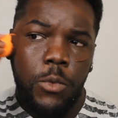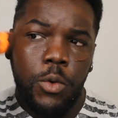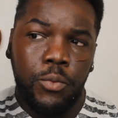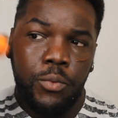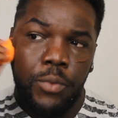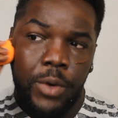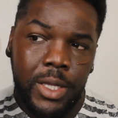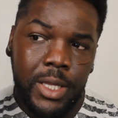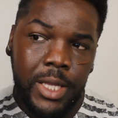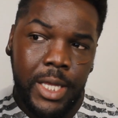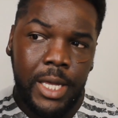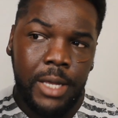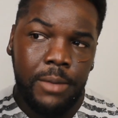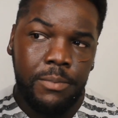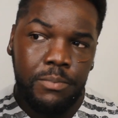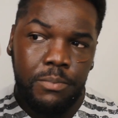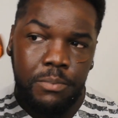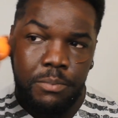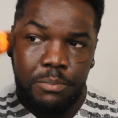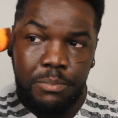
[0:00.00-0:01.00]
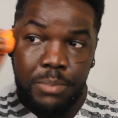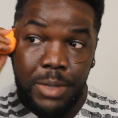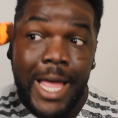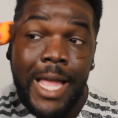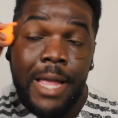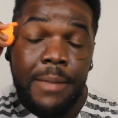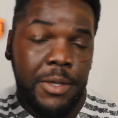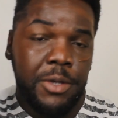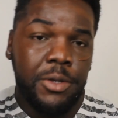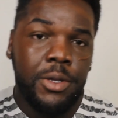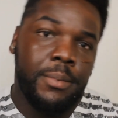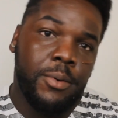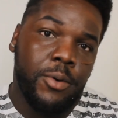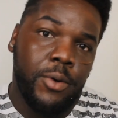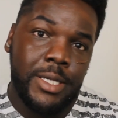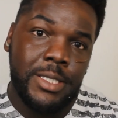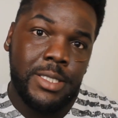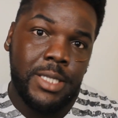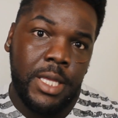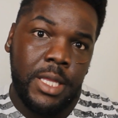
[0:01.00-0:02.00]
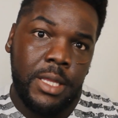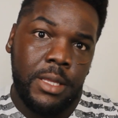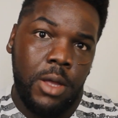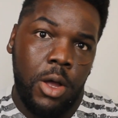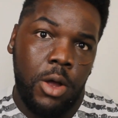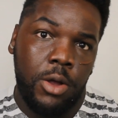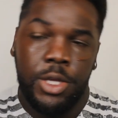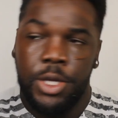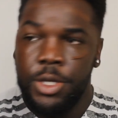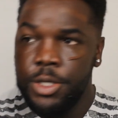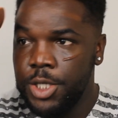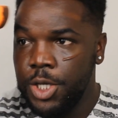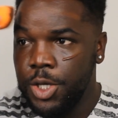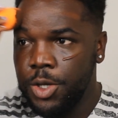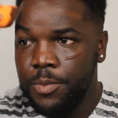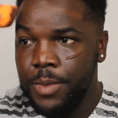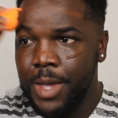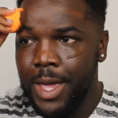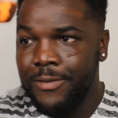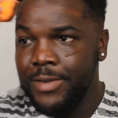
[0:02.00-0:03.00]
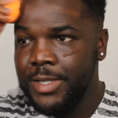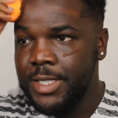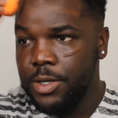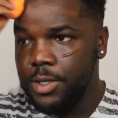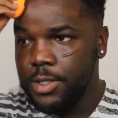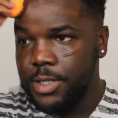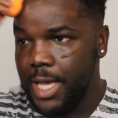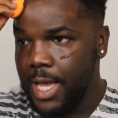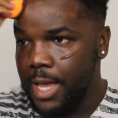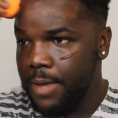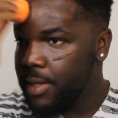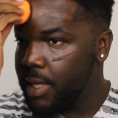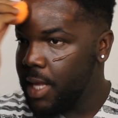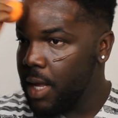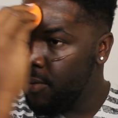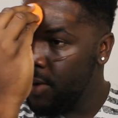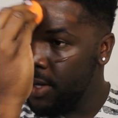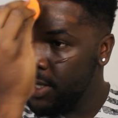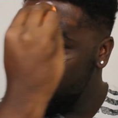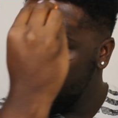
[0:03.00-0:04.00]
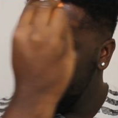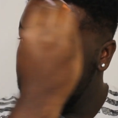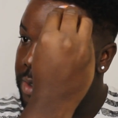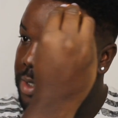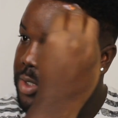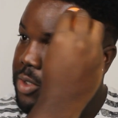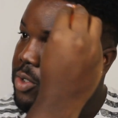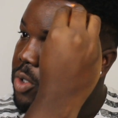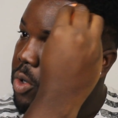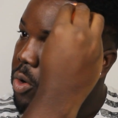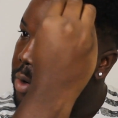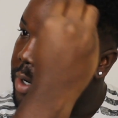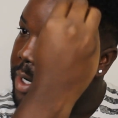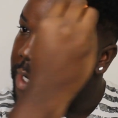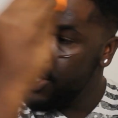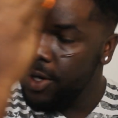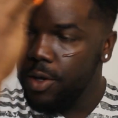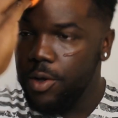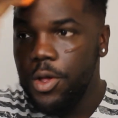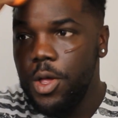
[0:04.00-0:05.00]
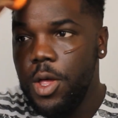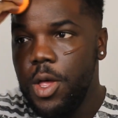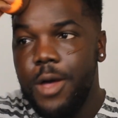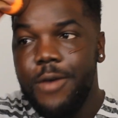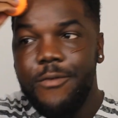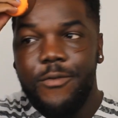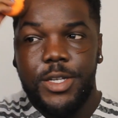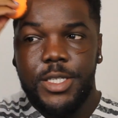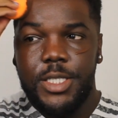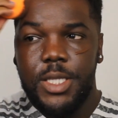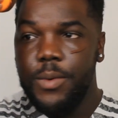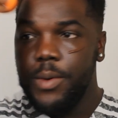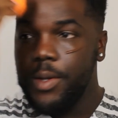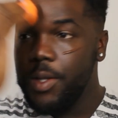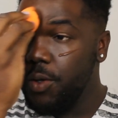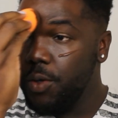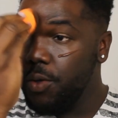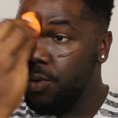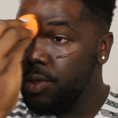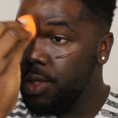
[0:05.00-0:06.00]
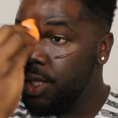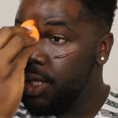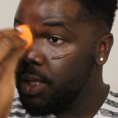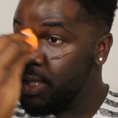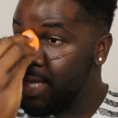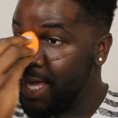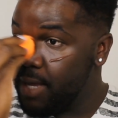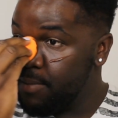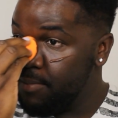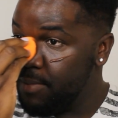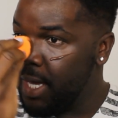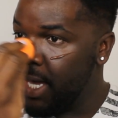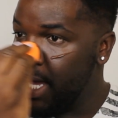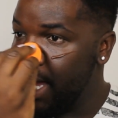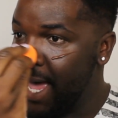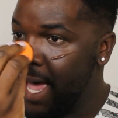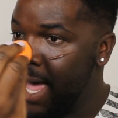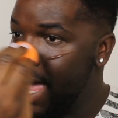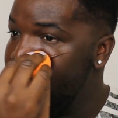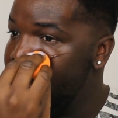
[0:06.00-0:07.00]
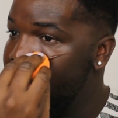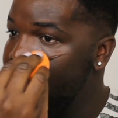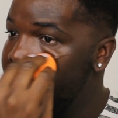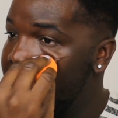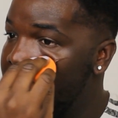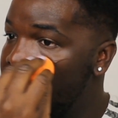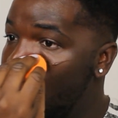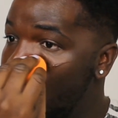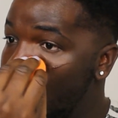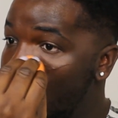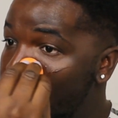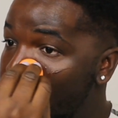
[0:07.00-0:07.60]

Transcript: really black beauty boys on YouTube. Every single time that I wanted to do a tutorial for someone who looked like me, I